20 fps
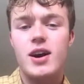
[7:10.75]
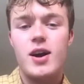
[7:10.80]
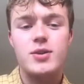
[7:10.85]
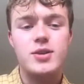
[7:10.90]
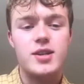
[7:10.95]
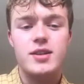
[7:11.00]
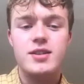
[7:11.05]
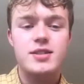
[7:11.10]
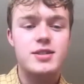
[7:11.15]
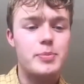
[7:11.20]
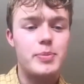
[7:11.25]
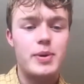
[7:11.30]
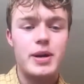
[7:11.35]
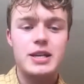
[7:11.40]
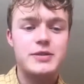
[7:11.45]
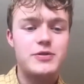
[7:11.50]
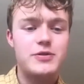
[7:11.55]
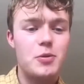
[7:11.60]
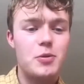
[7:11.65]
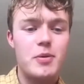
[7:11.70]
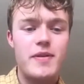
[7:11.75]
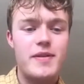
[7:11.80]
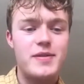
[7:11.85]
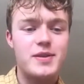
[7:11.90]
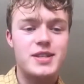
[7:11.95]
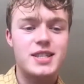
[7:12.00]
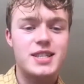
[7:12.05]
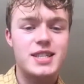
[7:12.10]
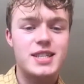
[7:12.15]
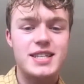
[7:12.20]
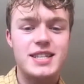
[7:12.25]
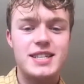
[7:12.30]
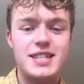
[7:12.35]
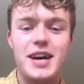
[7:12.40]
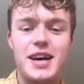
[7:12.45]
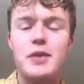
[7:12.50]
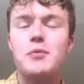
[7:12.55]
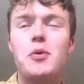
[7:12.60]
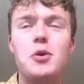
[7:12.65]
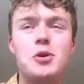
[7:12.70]
I was like, this is the best film I've ever seen.
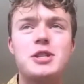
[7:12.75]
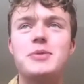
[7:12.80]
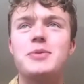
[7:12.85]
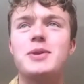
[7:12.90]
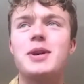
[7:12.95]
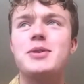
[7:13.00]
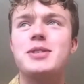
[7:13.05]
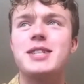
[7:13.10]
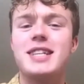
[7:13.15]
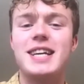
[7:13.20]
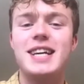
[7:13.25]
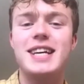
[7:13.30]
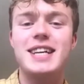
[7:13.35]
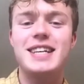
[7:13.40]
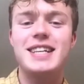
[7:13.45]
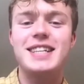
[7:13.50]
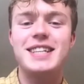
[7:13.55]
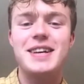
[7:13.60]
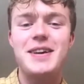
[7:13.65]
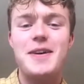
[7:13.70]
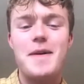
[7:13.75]
I watched it when I was a kid.